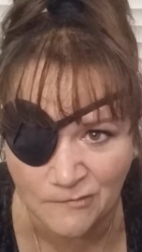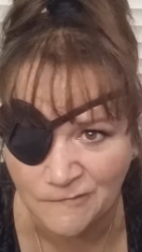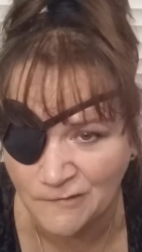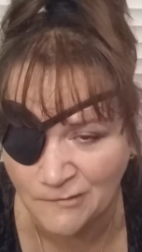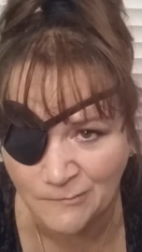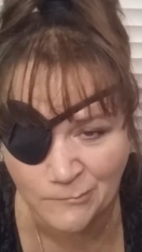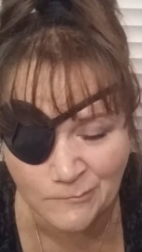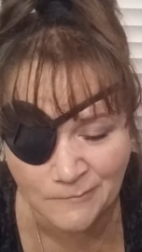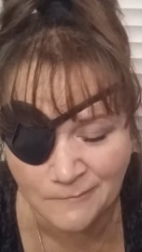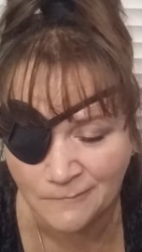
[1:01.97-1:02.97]
You'll still
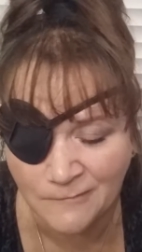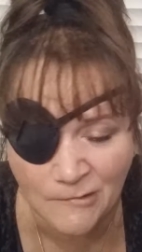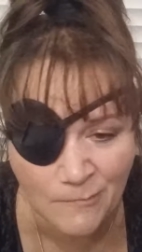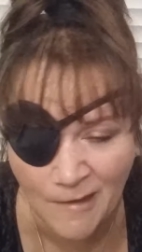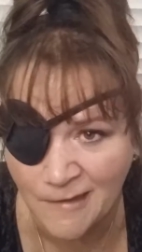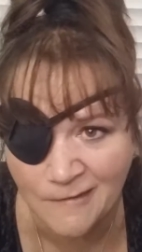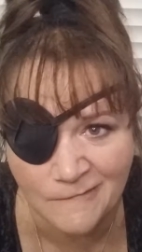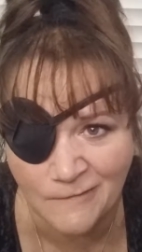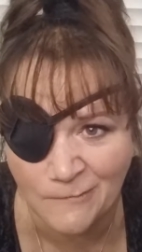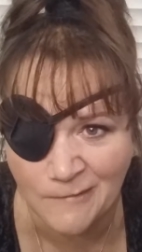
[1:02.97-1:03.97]
you may still